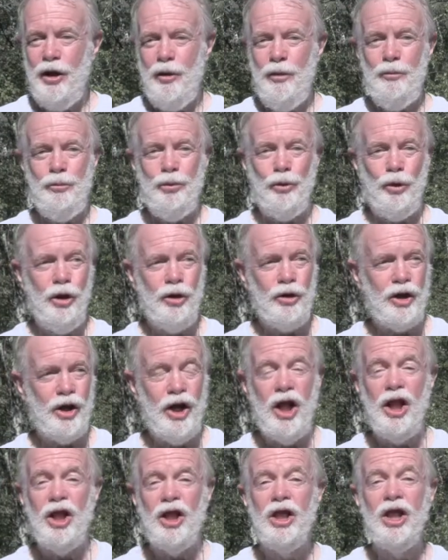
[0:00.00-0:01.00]

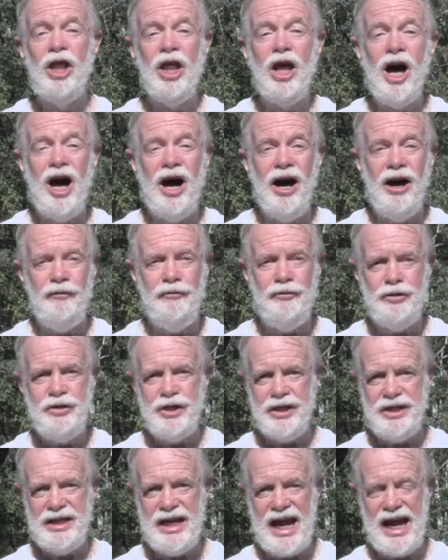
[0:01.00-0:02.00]
Brolga loved
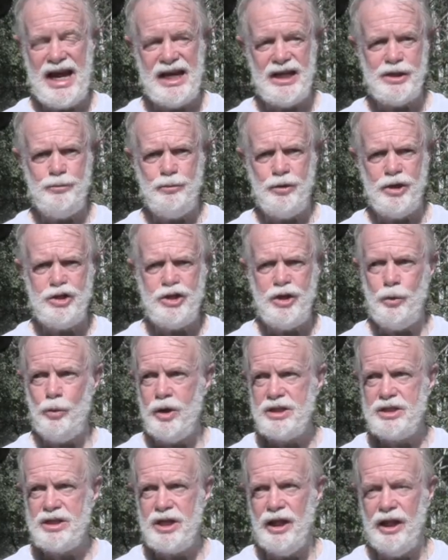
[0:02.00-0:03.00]
to dance, but she
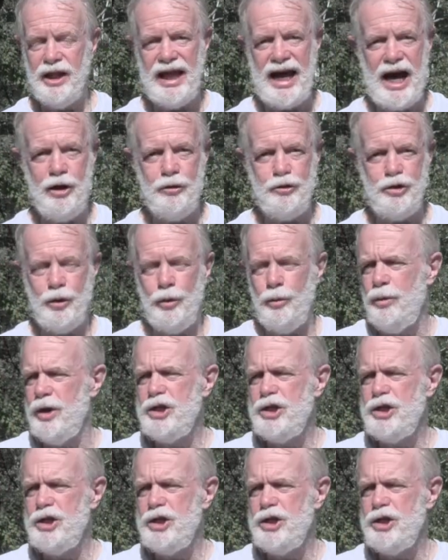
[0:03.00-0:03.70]
wasn't allowed to.